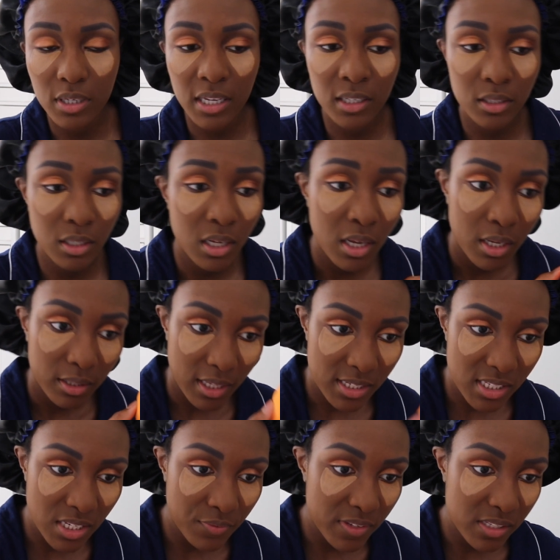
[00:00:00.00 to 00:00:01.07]
And
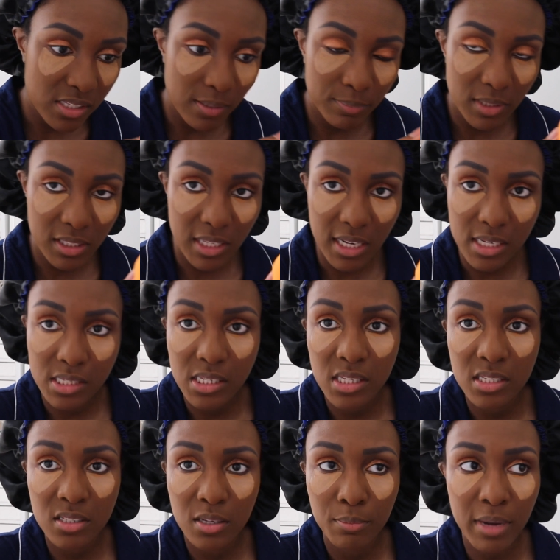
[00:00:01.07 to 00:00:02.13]
that's even something that it
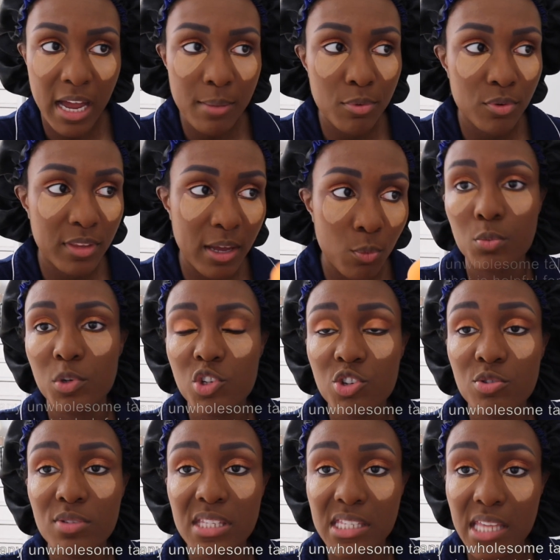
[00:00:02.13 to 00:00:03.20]
says in the Bible that what
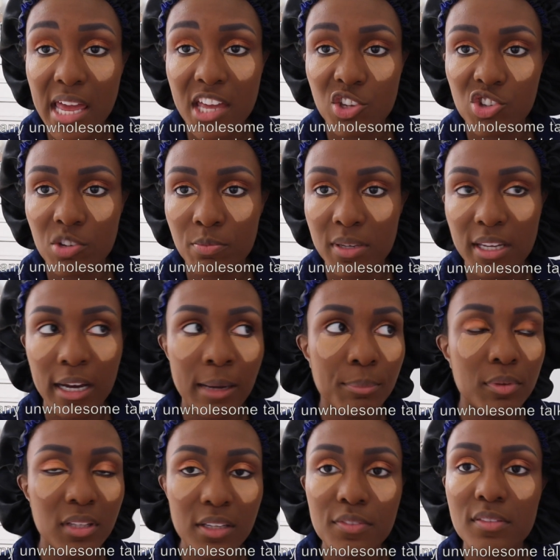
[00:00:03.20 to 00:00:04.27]
you say should be
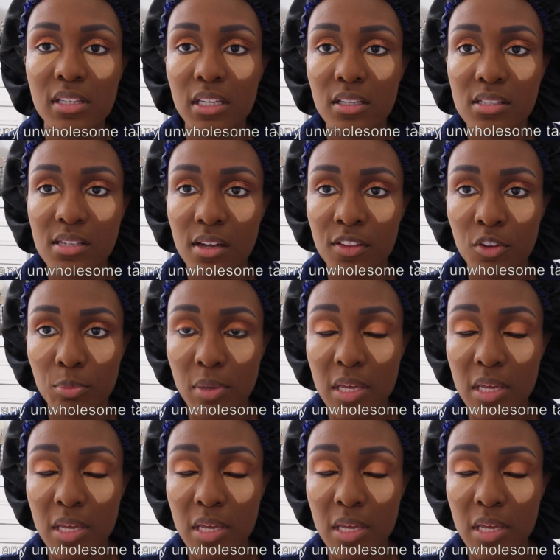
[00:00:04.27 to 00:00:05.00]
uplifting to other